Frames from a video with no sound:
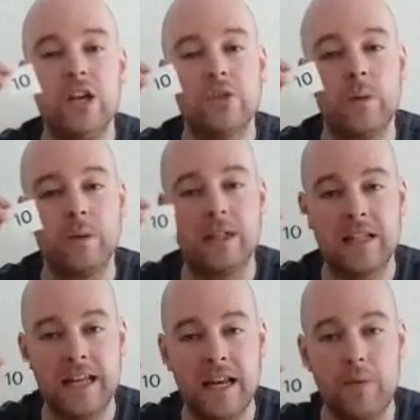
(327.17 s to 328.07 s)
So I'm going to
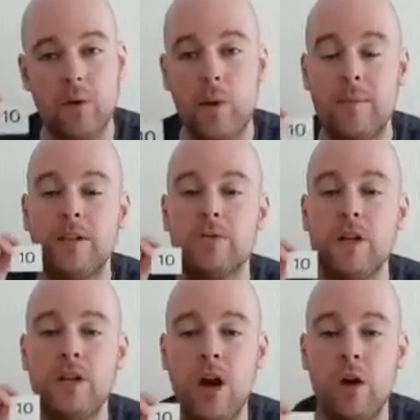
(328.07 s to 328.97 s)
take that one away, because
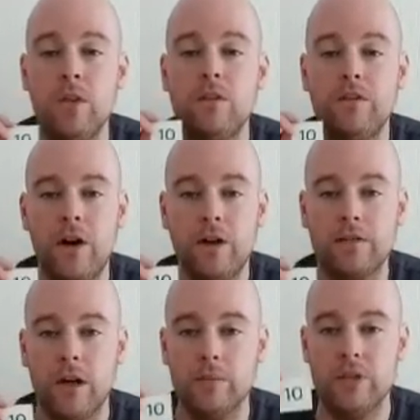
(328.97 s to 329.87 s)
we know that
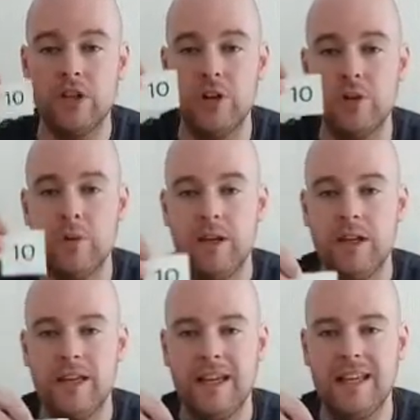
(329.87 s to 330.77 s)
5 times 2
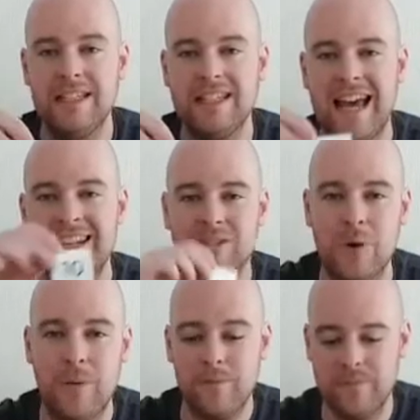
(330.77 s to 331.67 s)
is 10 as
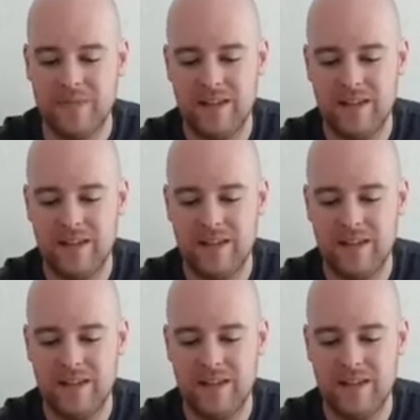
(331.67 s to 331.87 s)
well.